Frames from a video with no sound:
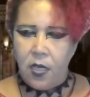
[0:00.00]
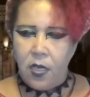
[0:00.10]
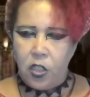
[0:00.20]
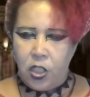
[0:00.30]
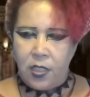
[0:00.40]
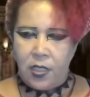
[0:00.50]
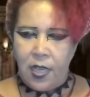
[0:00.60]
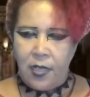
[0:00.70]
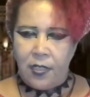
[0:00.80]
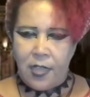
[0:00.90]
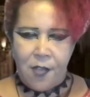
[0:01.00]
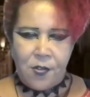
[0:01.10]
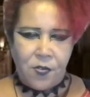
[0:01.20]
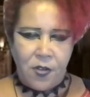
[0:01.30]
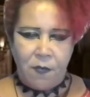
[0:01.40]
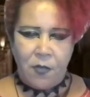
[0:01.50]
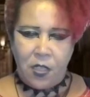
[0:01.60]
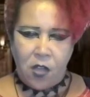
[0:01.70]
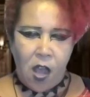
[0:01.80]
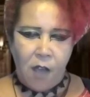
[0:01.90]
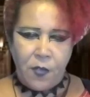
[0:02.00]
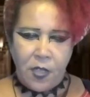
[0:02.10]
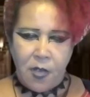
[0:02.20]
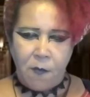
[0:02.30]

She set down her empty coffee cup